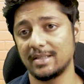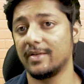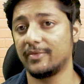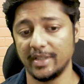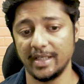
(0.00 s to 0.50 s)

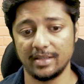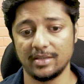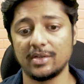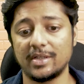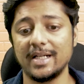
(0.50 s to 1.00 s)
there for day traders.
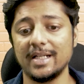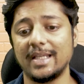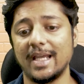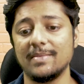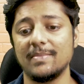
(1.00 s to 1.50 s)
Now trade and
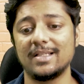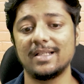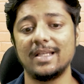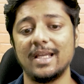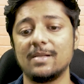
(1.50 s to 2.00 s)
carry
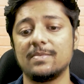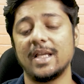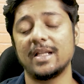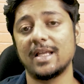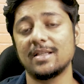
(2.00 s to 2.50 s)
basically helps
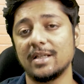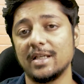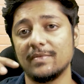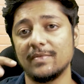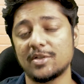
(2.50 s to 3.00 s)
enhance the
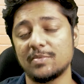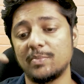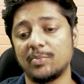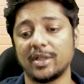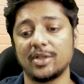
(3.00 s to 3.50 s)

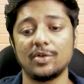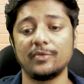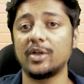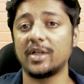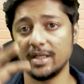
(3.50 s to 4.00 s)
investment potential
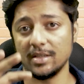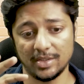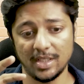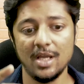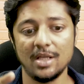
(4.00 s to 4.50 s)
for
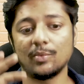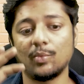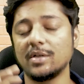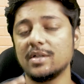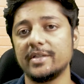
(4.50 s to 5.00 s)
traders. Now
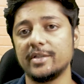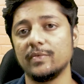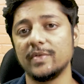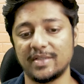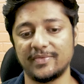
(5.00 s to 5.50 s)
what does it do
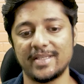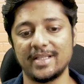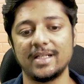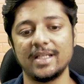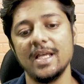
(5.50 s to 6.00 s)
with this
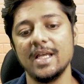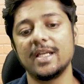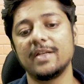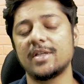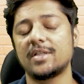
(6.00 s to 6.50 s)
facility?
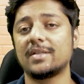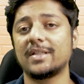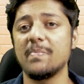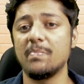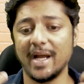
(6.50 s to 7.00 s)
Investors
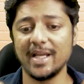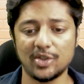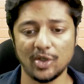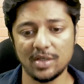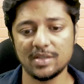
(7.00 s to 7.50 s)
can buy
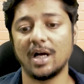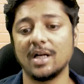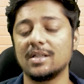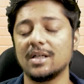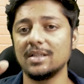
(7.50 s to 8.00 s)
stocks
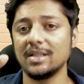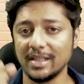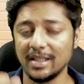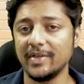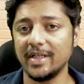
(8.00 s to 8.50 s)
under the
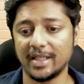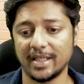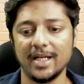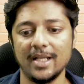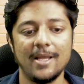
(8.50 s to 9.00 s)
delivery
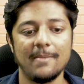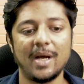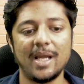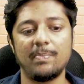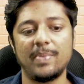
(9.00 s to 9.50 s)
trade
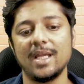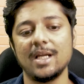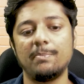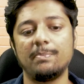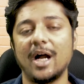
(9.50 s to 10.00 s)
by
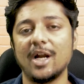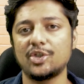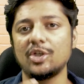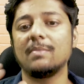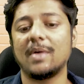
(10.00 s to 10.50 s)
paying a
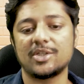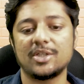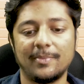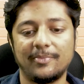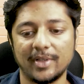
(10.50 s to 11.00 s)
partial
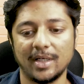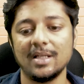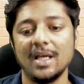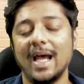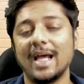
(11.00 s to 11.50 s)
margin
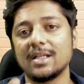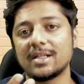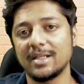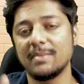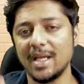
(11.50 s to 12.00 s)
upfront, and the
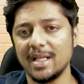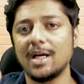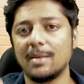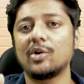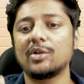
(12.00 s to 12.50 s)
remaining
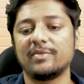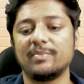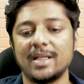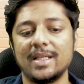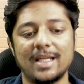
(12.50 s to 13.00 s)
amount of
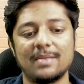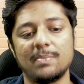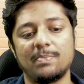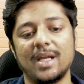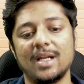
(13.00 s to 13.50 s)
money can
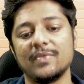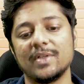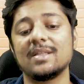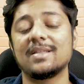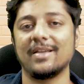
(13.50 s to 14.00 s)
be paid
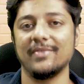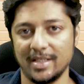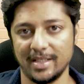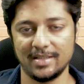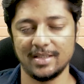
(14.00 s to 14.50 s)
within
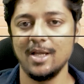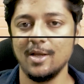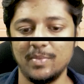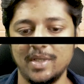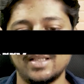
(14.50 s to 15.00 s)
7 days.
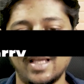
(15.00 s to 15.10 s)
Means